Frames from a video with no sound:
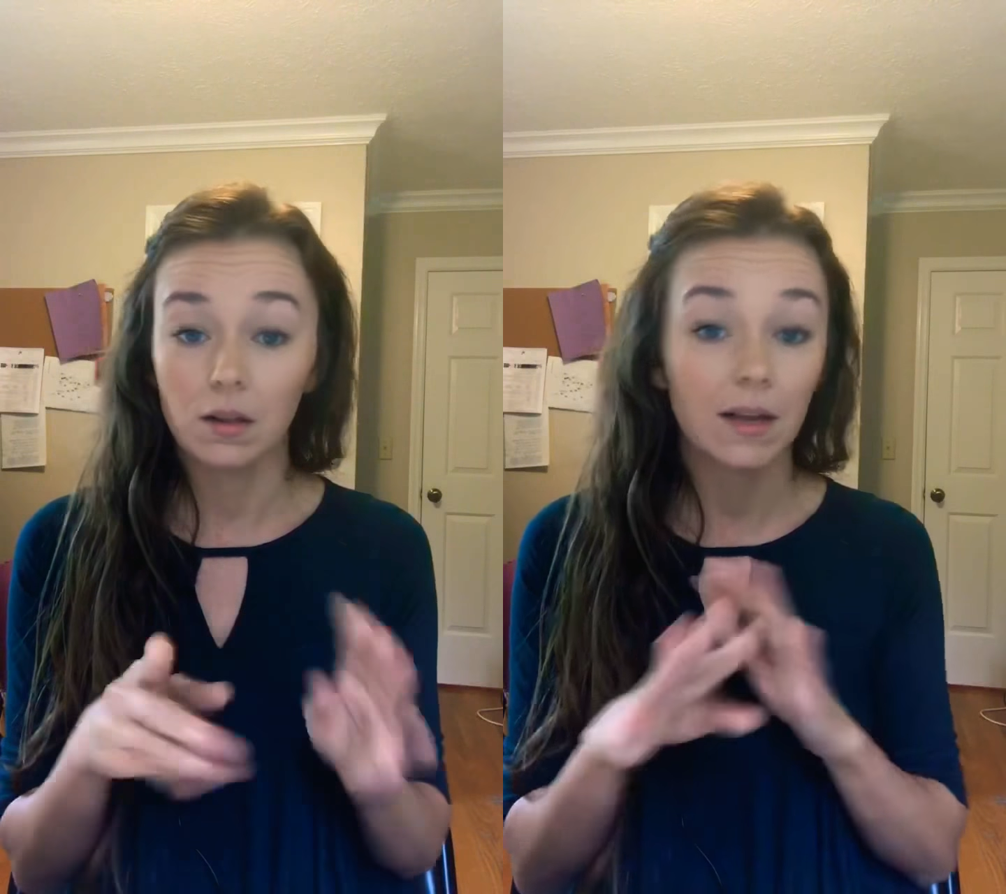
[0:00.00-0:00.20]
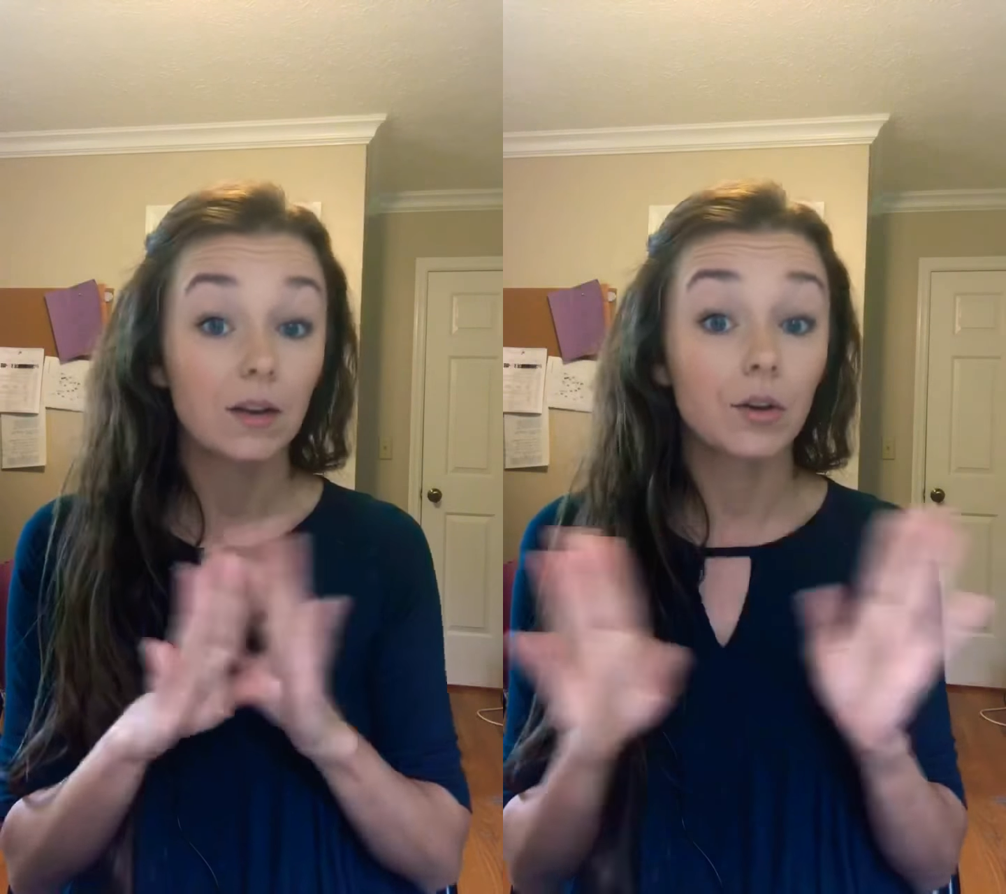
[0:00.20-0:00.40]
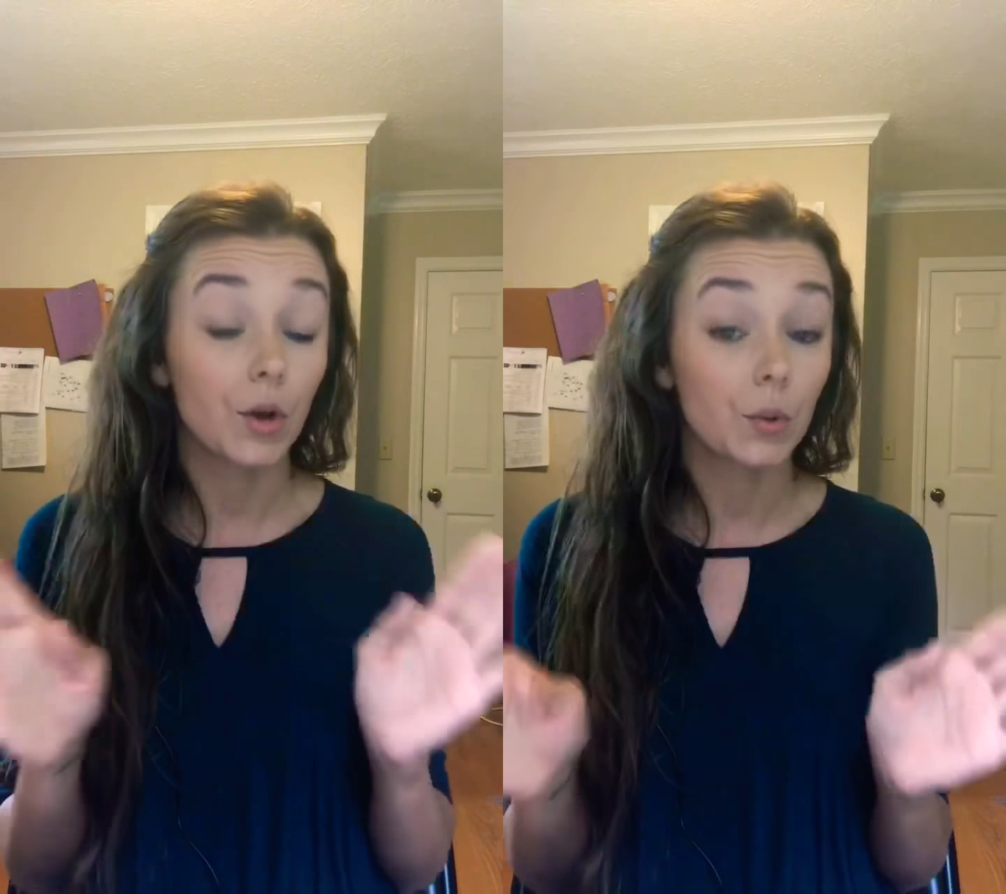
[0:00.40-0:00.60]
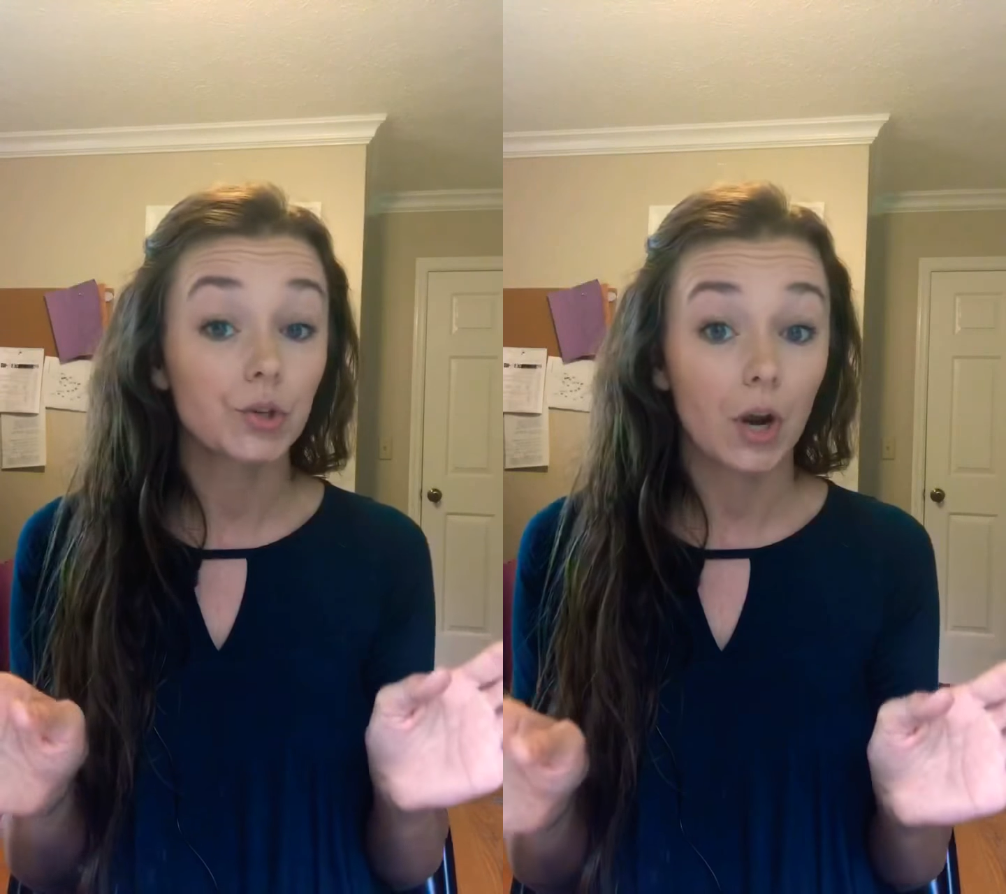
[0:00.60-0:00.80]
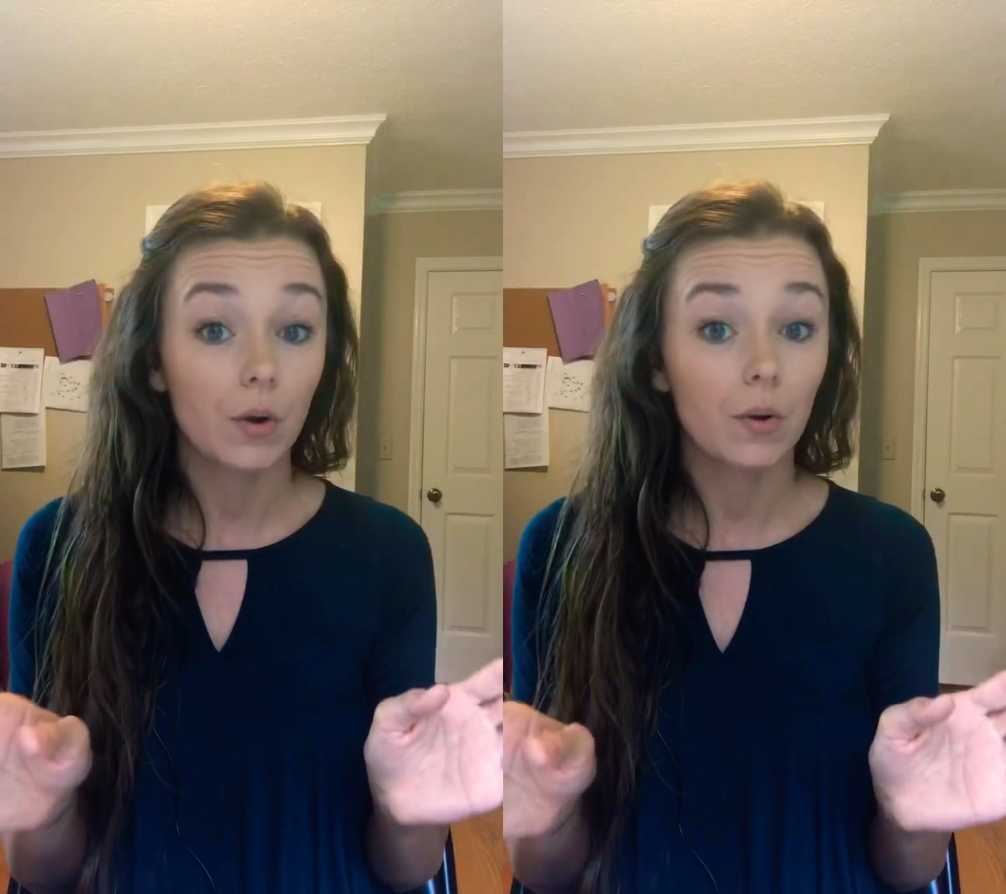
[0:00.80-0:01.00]
Like, no
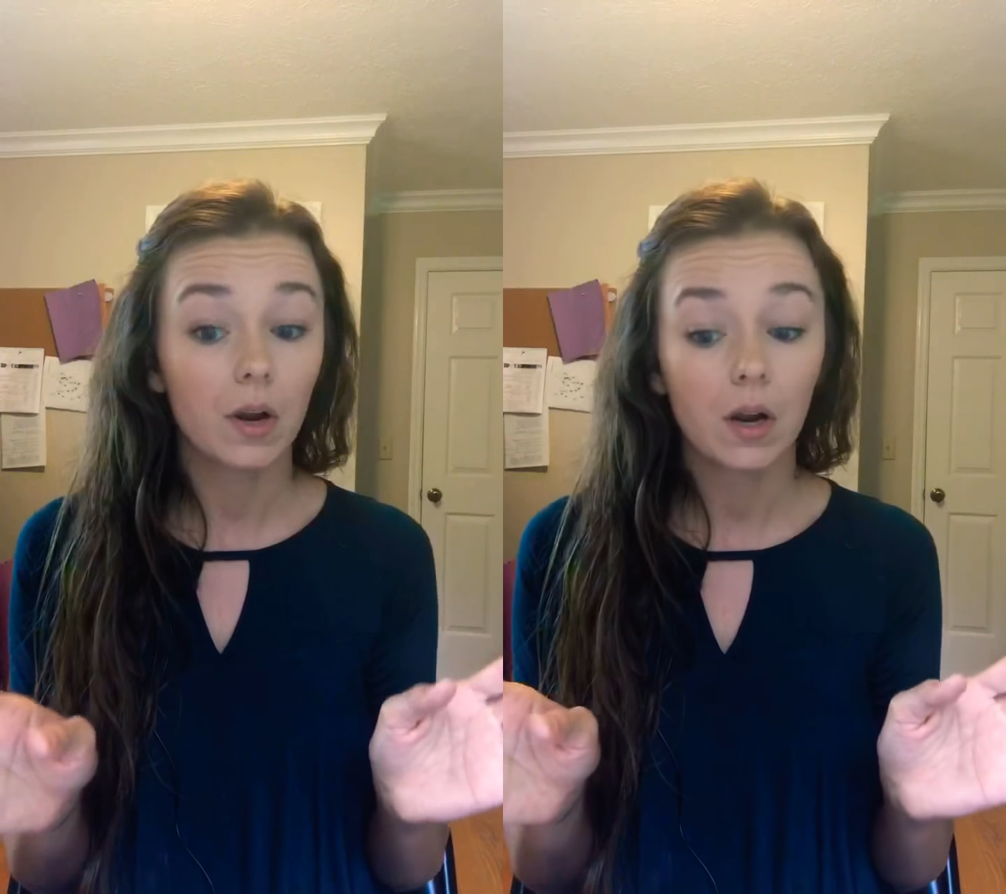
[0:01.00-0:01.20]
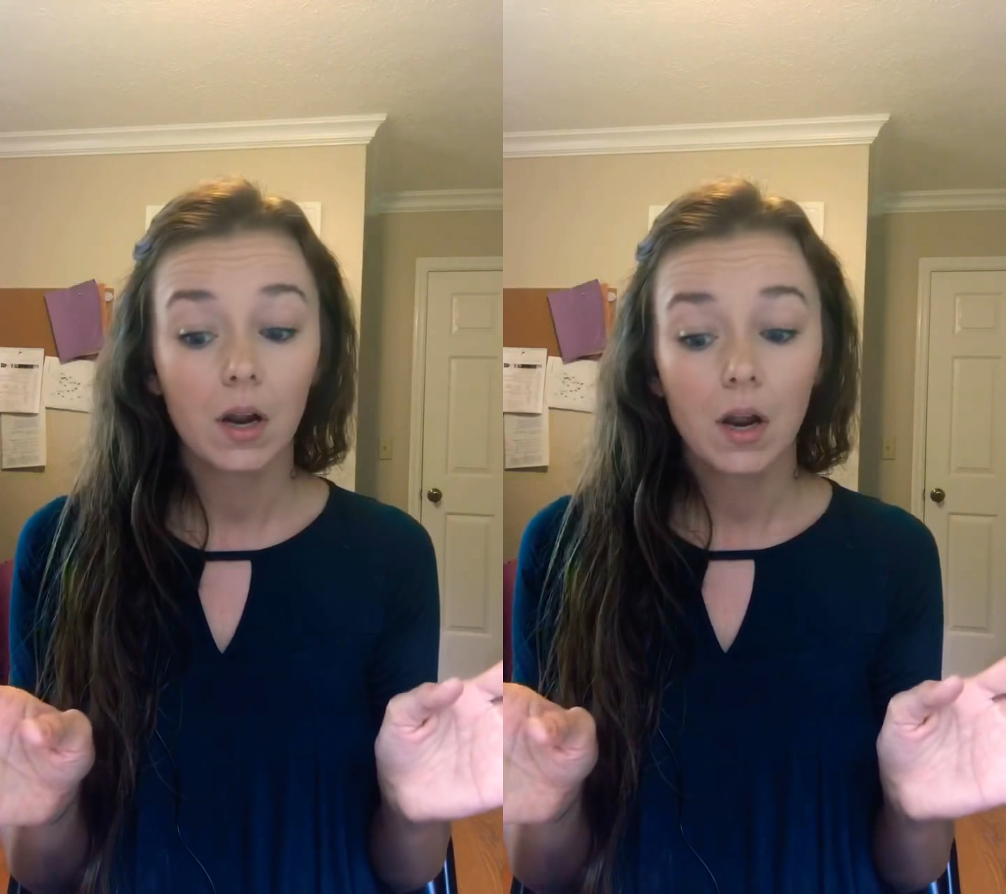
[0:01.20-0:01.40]
joke.